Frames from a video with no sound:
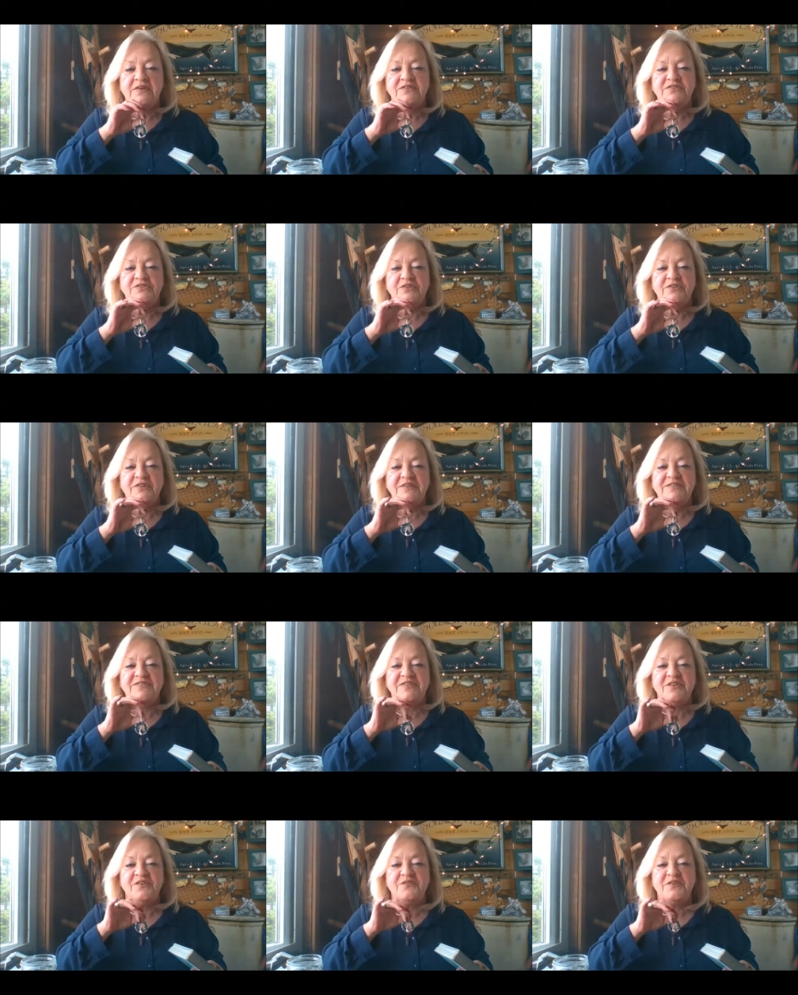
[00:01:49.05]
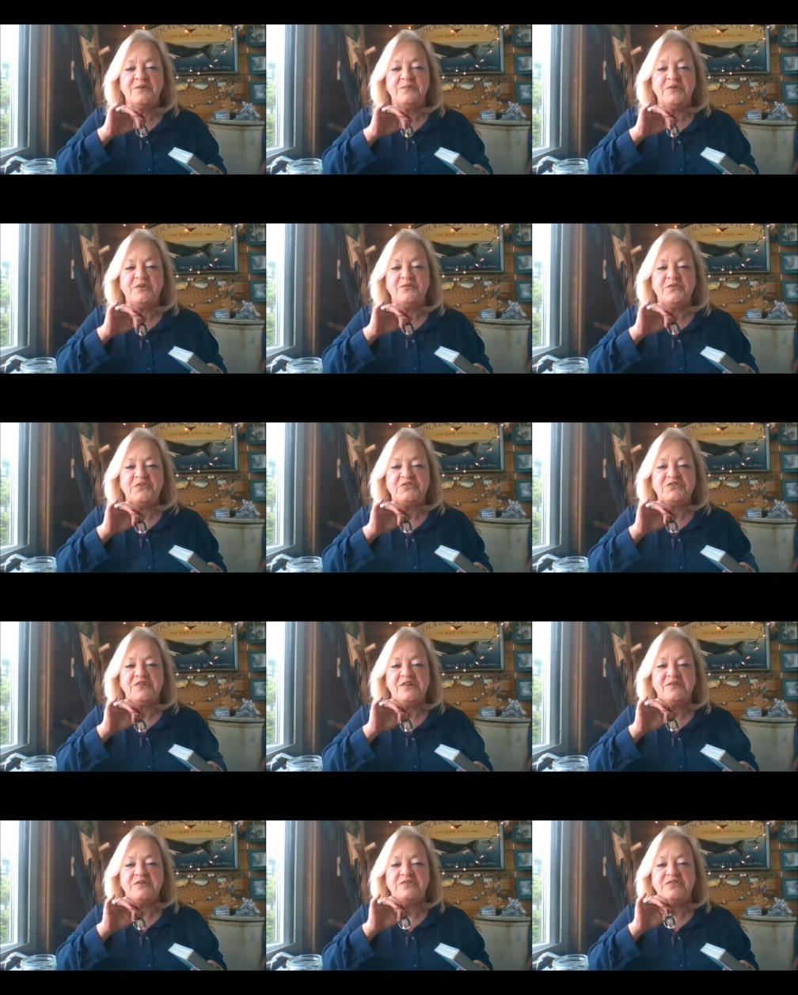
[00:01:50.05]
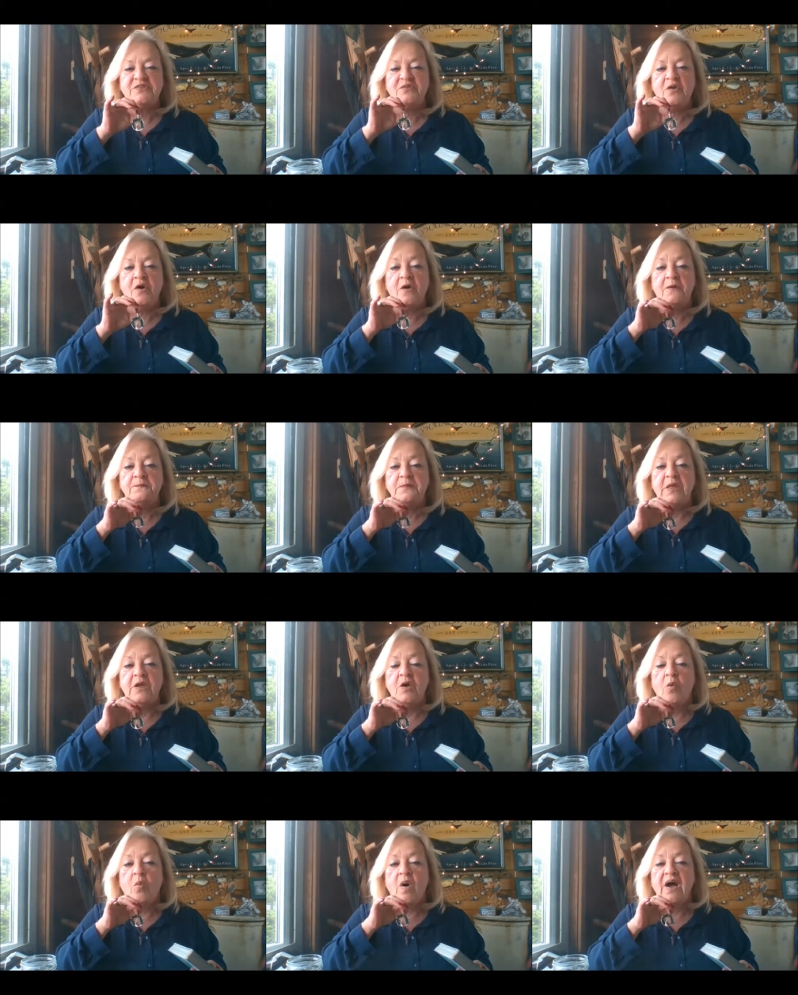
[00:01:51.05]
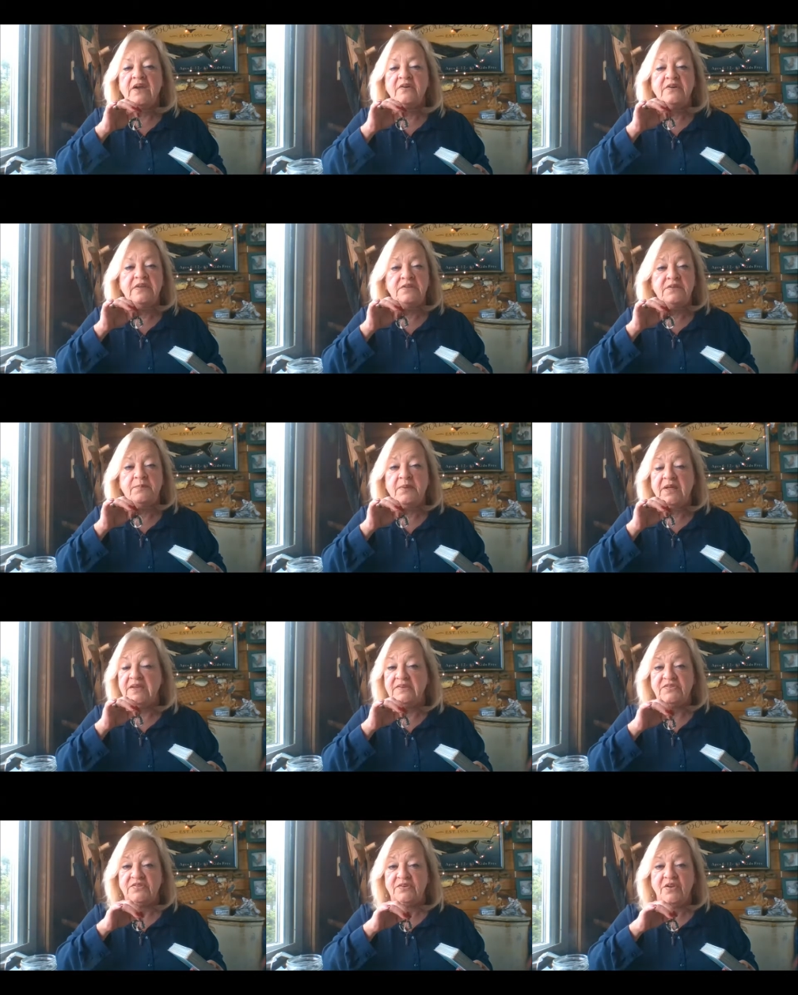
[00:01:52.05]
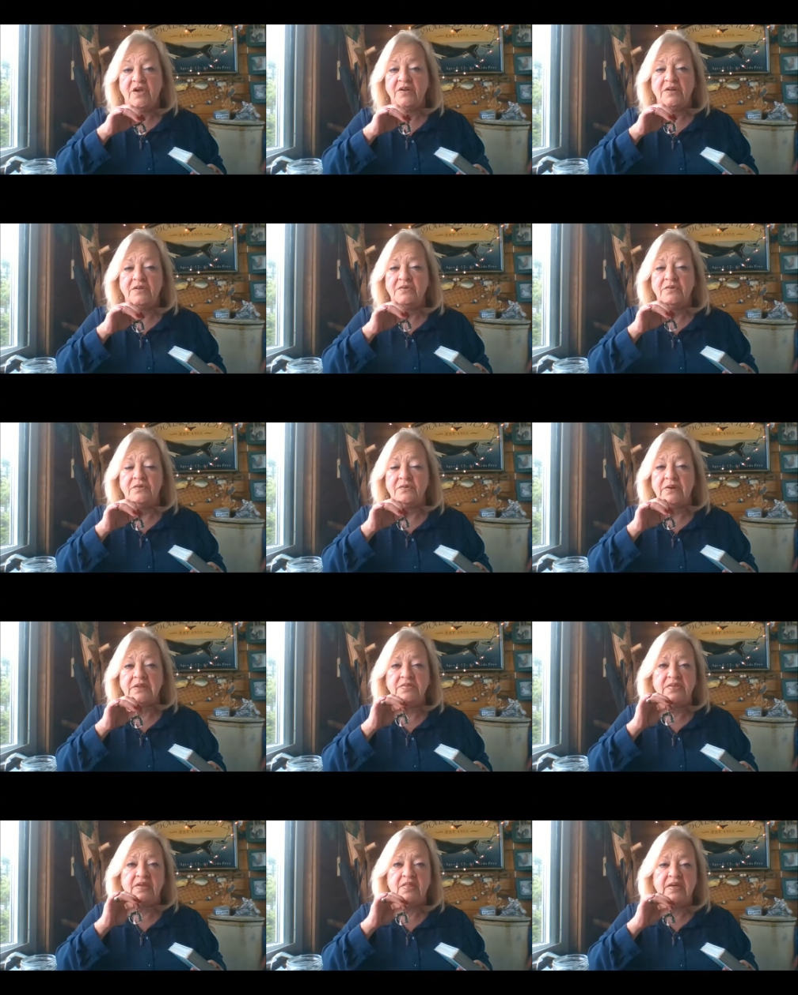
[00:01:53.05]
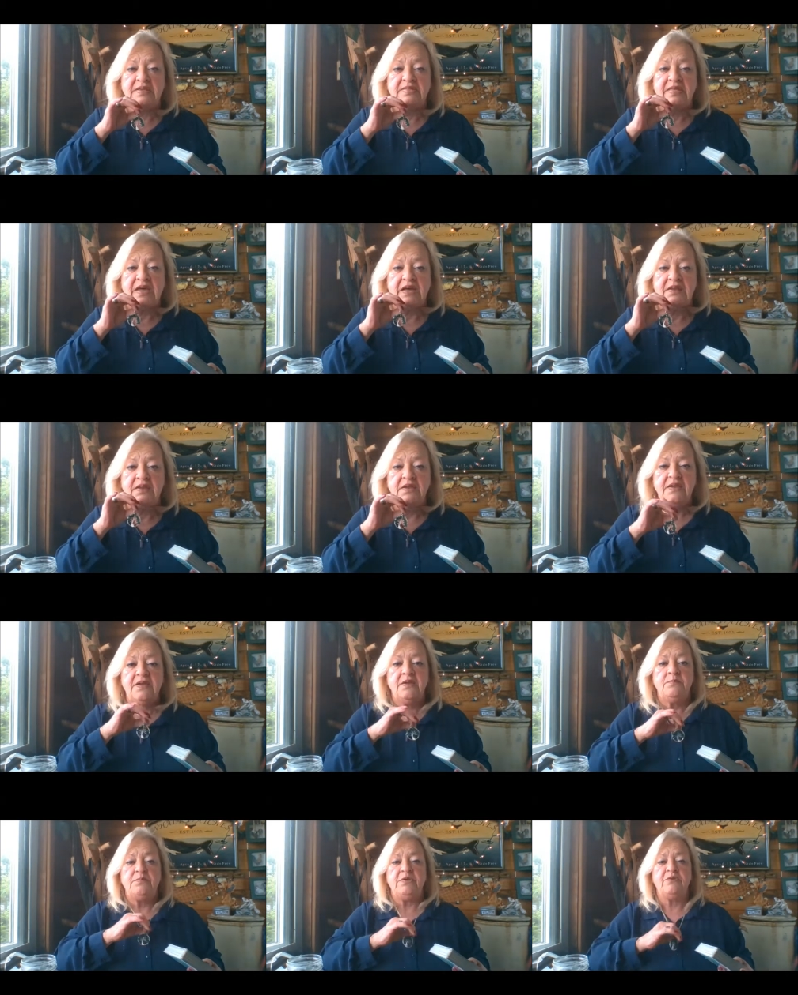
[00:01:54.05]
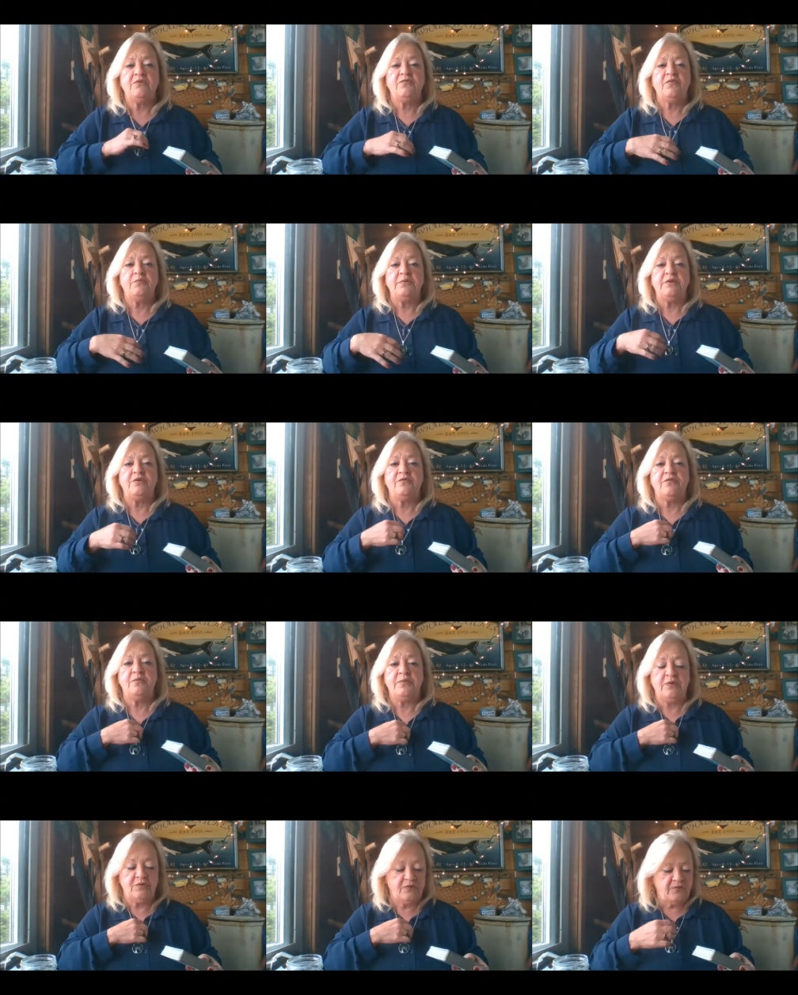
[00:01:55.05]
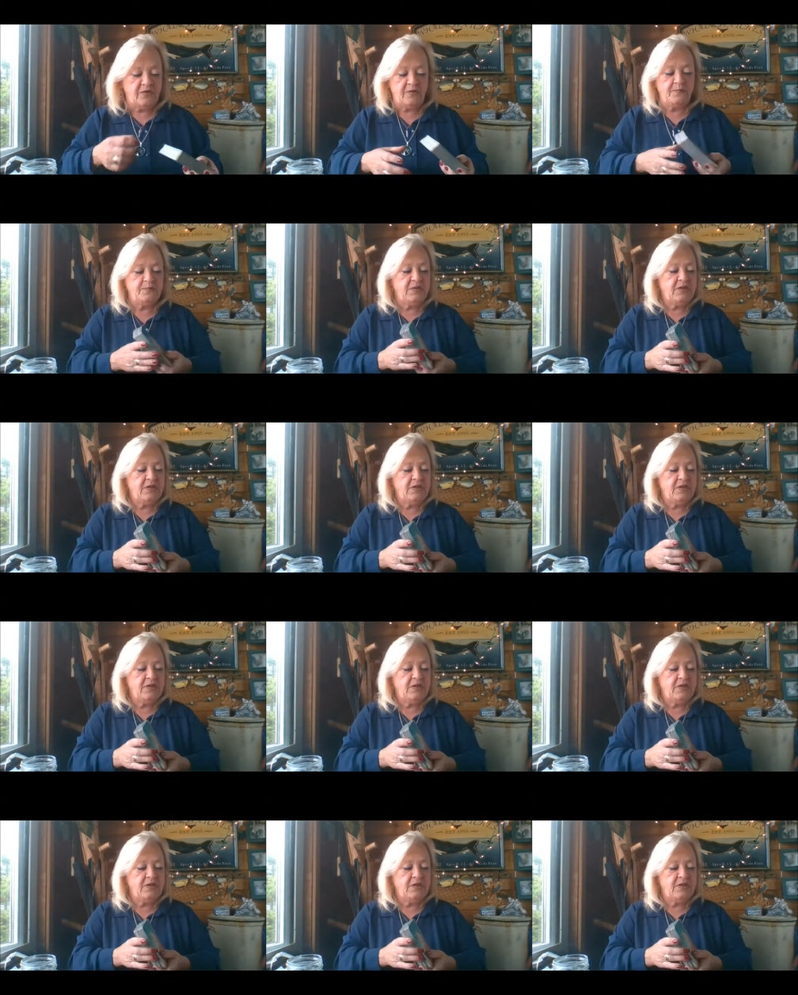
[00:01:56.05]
Sterling silver, beautiful stones that are all wired into place. They're not glued or anything like that. Beautiful, beautiful, beautiful.